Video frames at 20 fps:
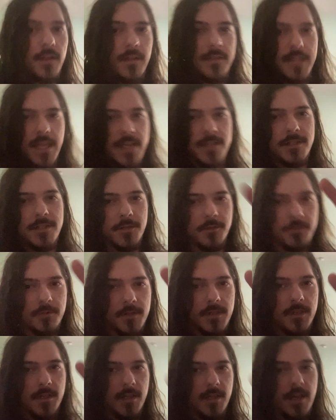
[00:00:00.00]
Day 2.
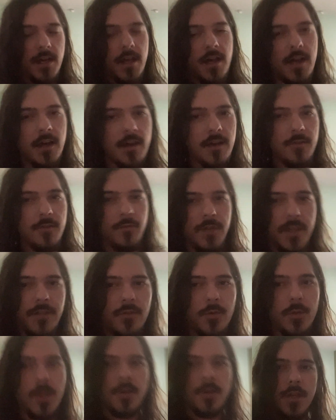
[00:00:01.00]
We have
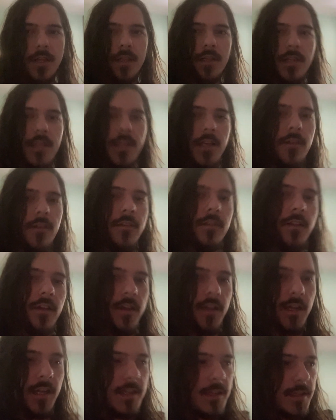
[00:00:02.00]
awoken here in
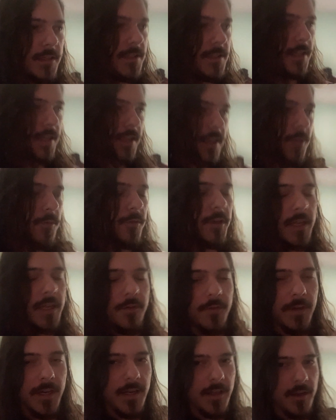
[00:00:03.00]
Long Island, and we're getting
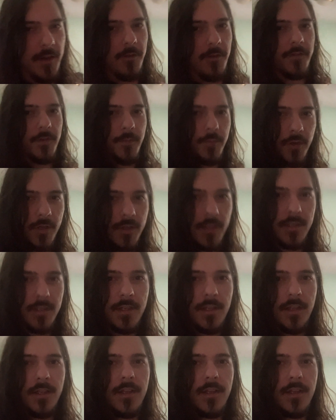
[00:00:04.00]
ready to head over to Brooklyn.